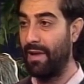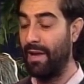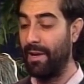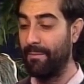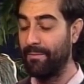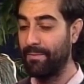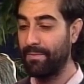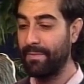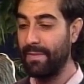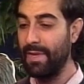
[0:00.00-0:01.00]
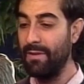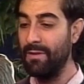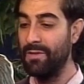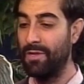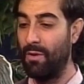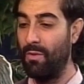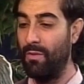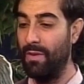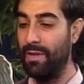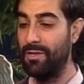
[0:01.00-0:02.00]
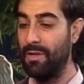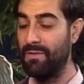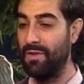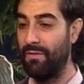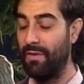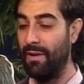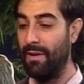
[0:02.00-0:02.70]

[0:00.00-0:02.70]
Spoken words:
And so in terms of